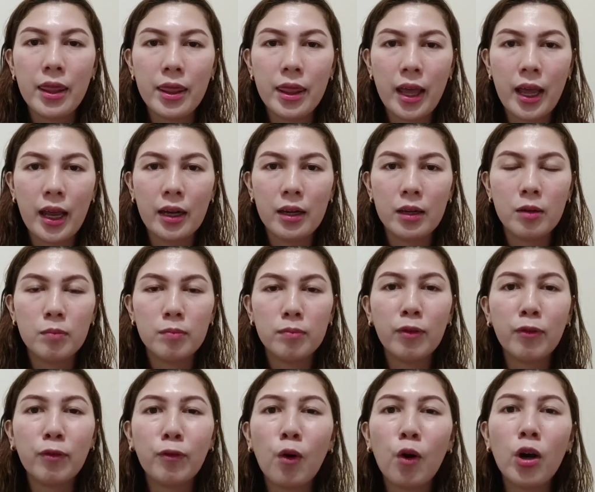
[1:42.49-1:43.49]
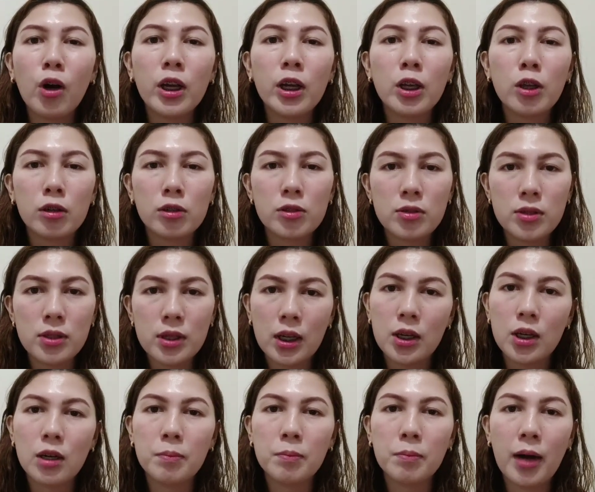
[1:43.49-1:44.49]
And then, before you
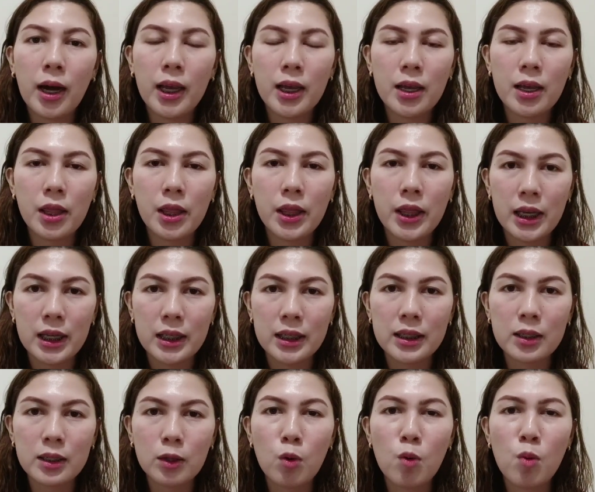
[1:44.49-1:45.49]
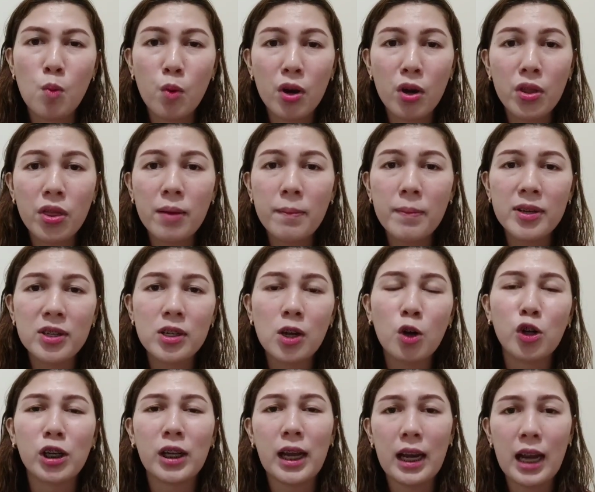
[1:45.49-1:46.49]
consider buying this, kung worthy ba
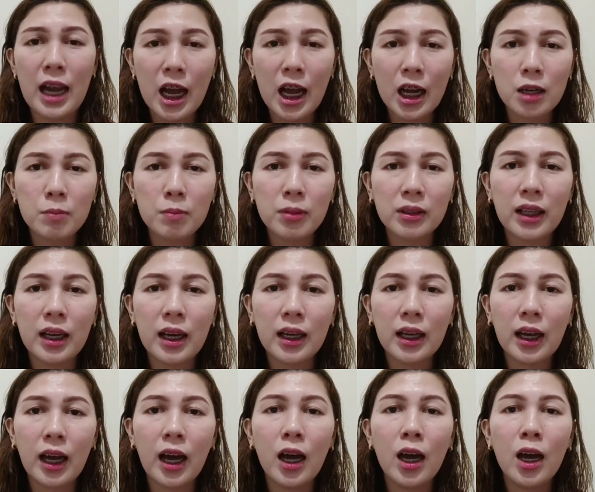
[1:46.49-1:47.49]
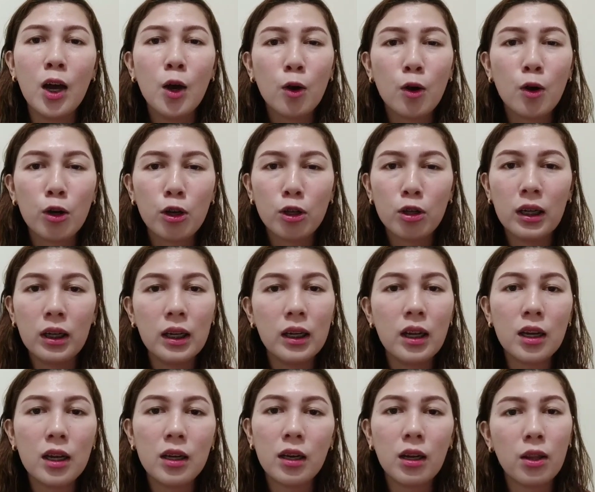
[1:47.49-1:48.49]
siya or kailangan ba talaga or you
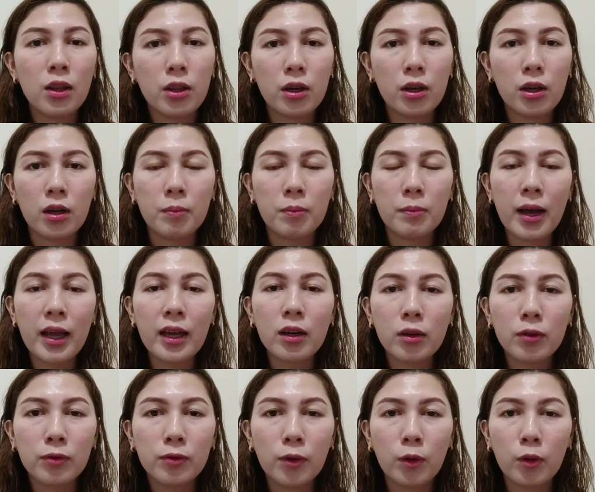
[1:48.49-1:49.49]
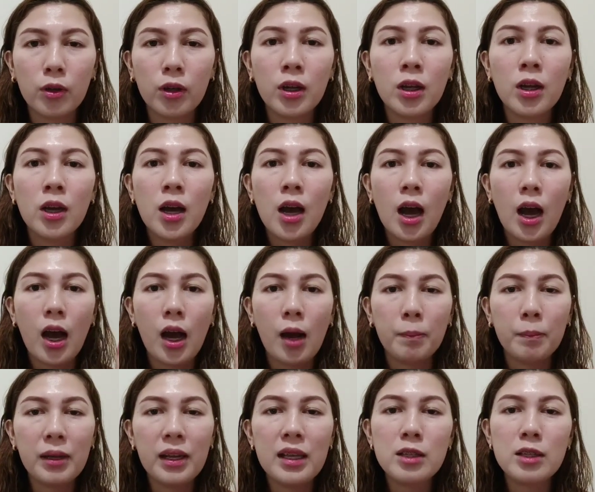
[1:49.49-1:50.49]
need another microphone,
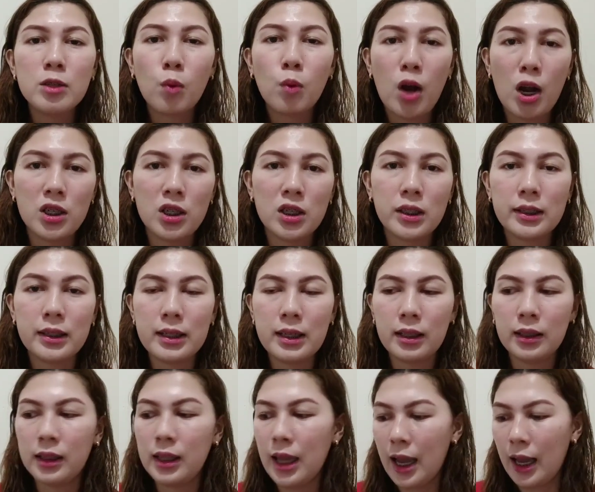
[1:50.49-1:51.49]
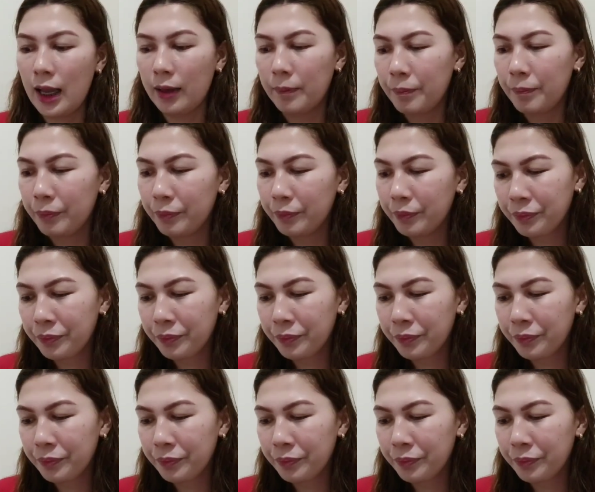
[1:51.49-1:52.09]
please watch until the end.